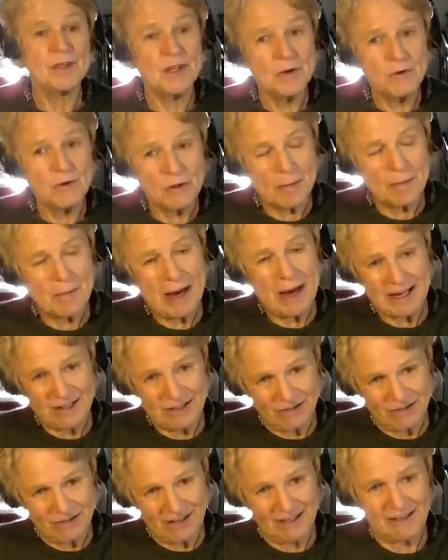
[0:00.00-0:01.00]
knew that
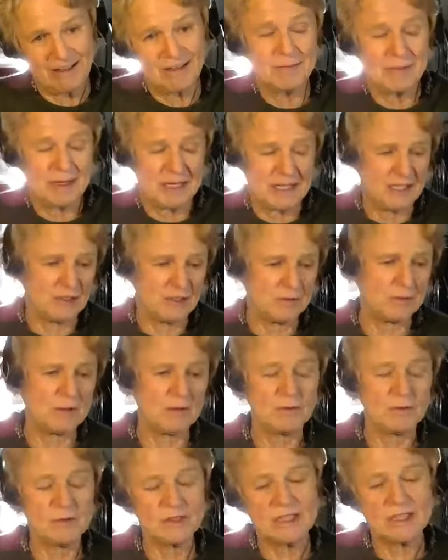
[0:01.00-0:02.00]
Patrick, my
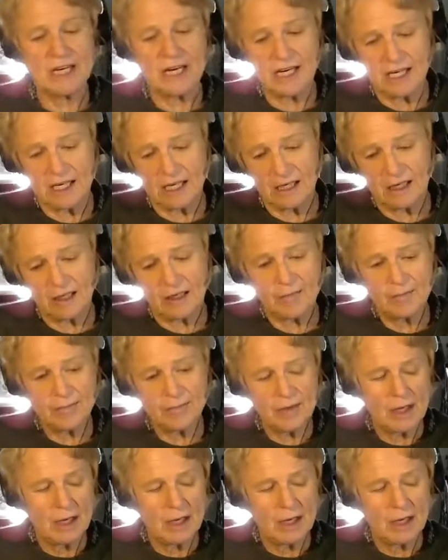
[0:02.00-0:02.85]
husband, was dying.